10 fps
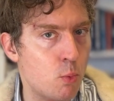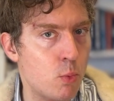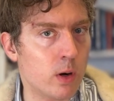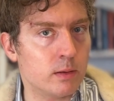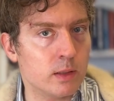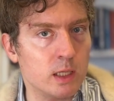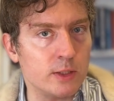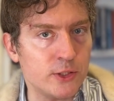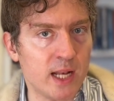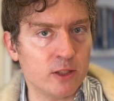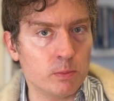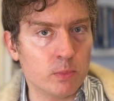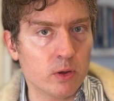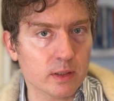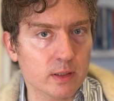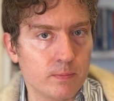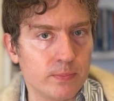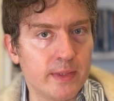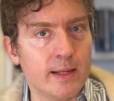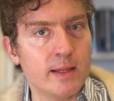one challenging book
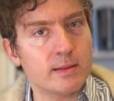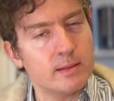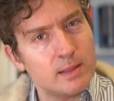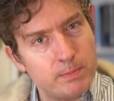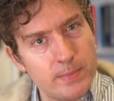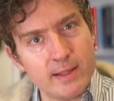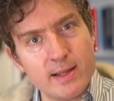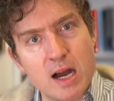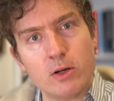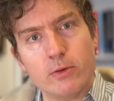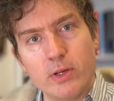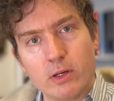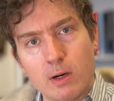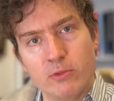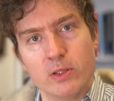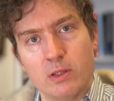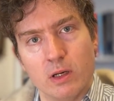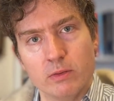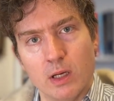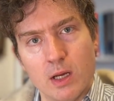that is a bit out of your comfort
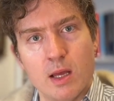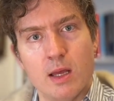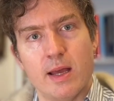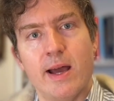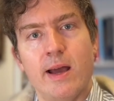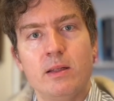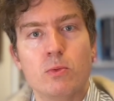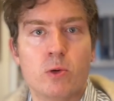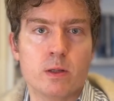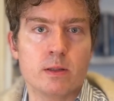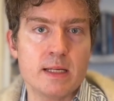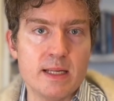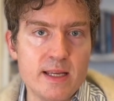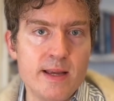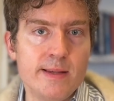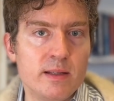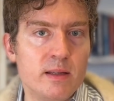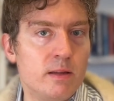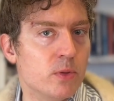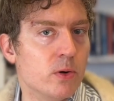zone, and one
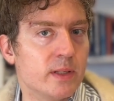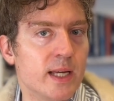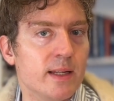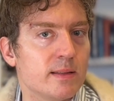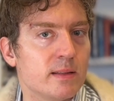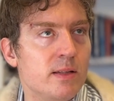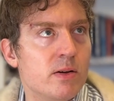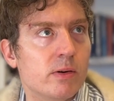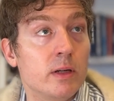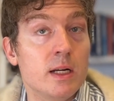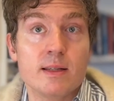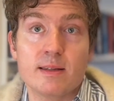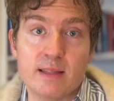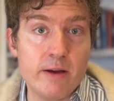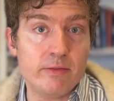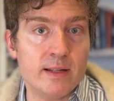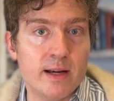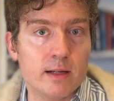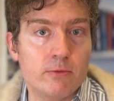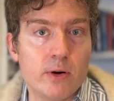easy book that is your safety
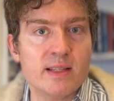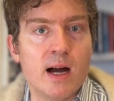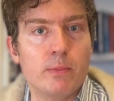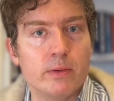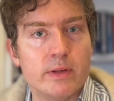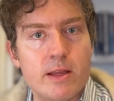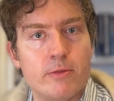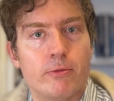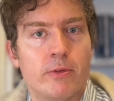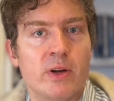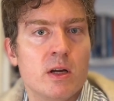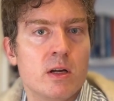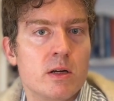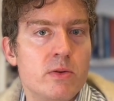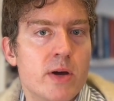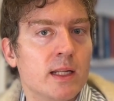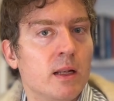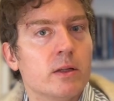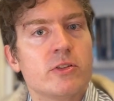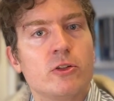net. For example, if you had a
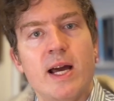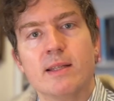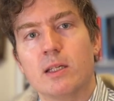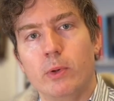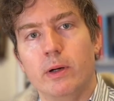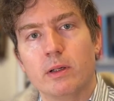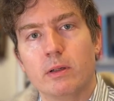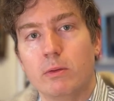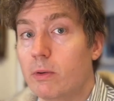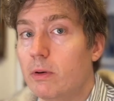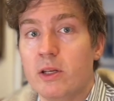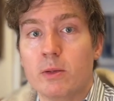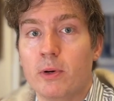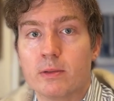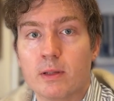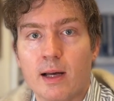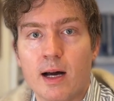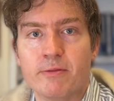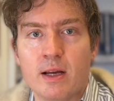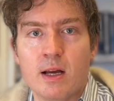lot of stress at work or in your personal
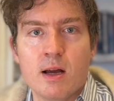life,